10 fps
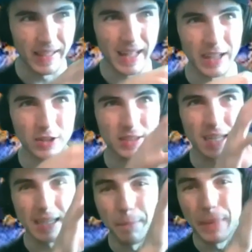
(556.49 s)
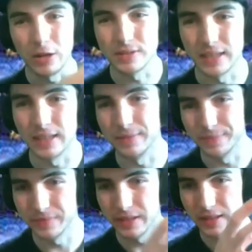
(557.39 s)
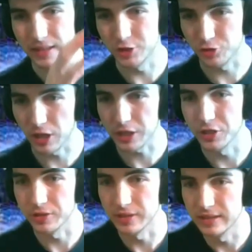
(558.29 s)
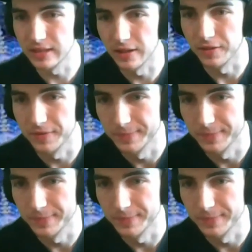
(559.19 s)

It looks like melted structures and stuff,